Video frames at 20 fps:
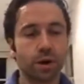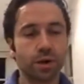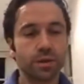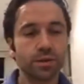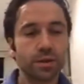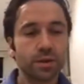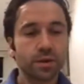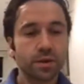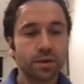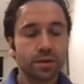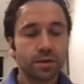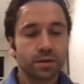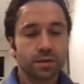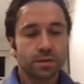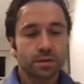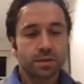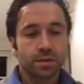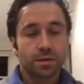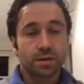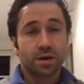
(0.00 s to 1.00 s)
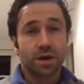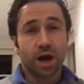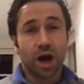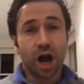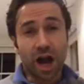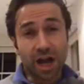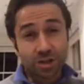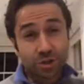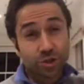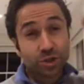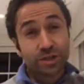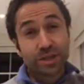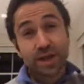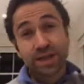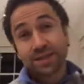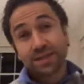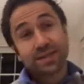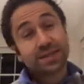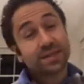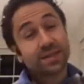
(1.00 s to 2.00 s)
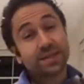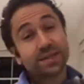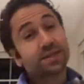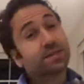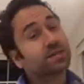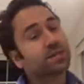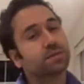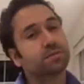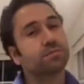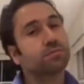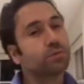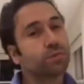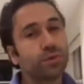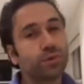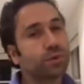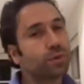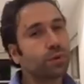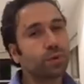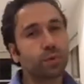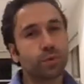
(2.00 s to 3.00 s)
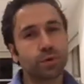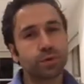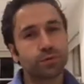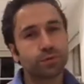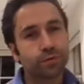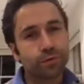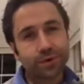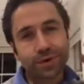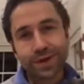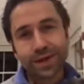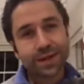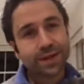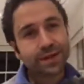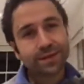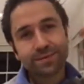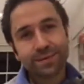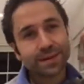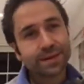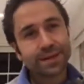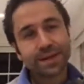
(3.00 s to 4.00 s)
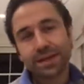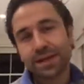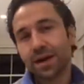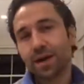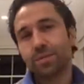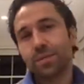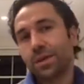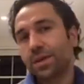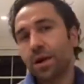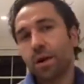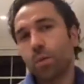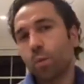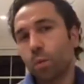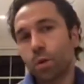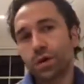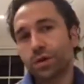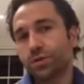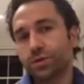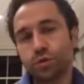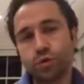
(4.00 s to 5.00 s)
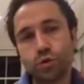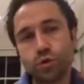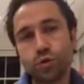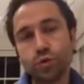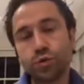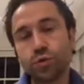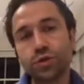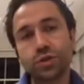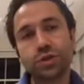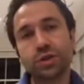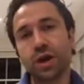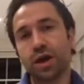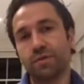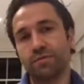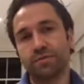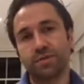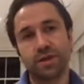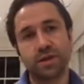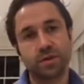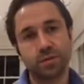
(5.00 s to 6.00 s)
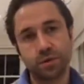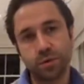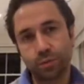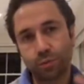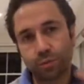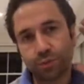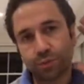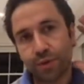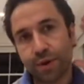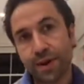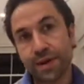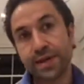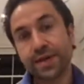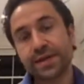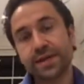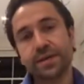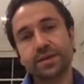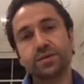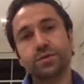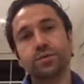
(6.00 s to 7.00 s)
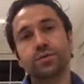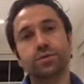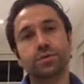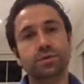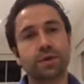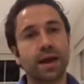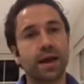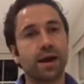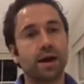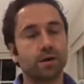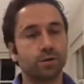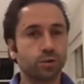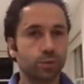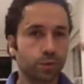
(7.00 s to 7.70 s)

one hundred ideas. We thought, we're really, really coming up with new stuff here. We're breaking new ground.